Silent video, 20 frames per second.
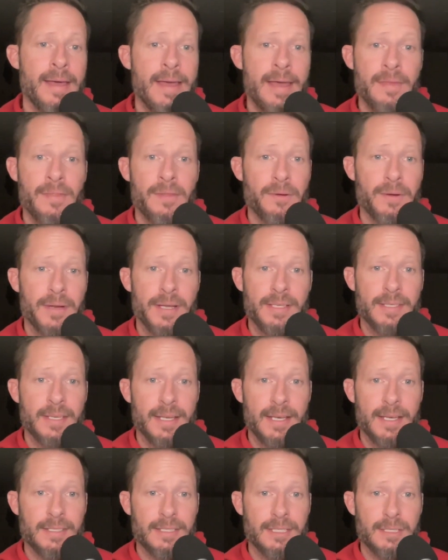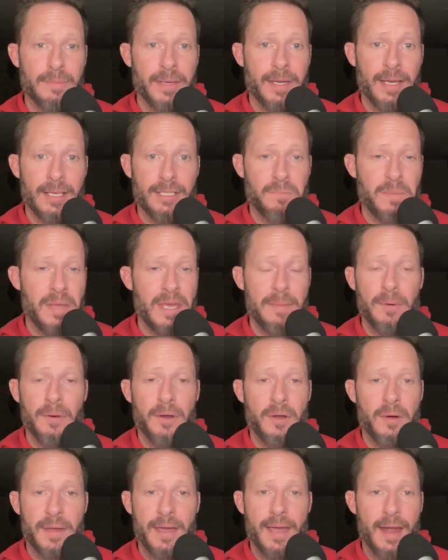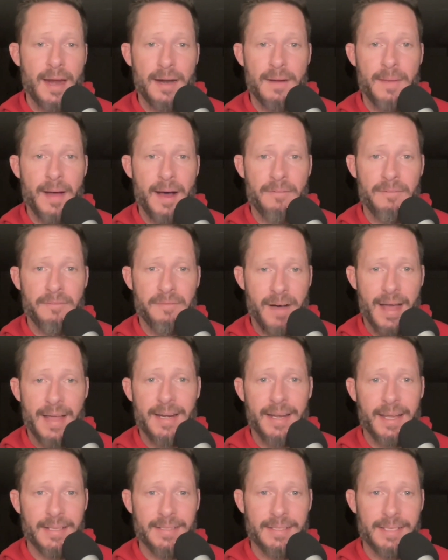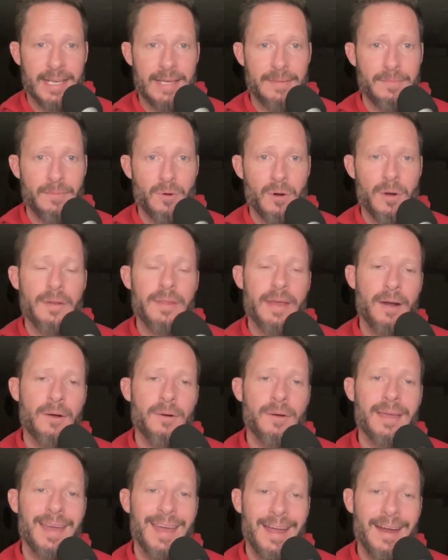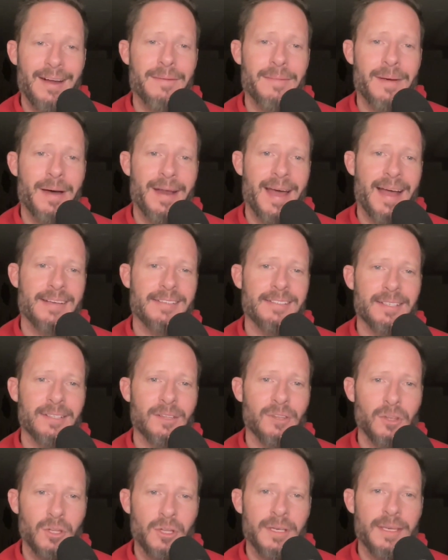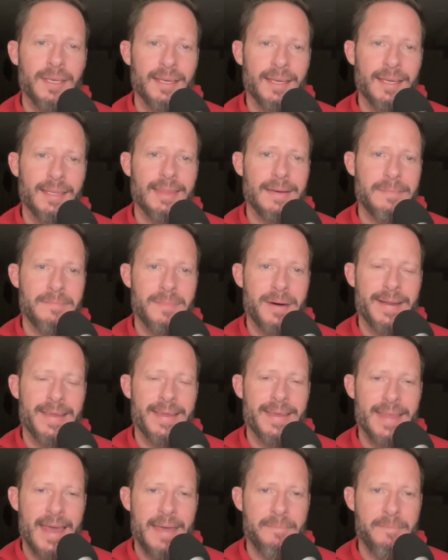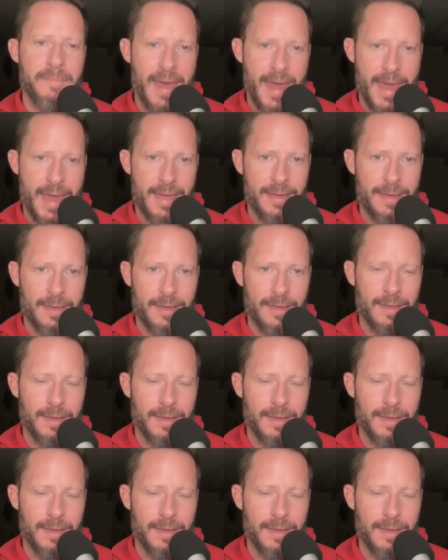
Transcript: And the reason is is because people don't care about finance anymore. They don't care about actually looking at the money they make,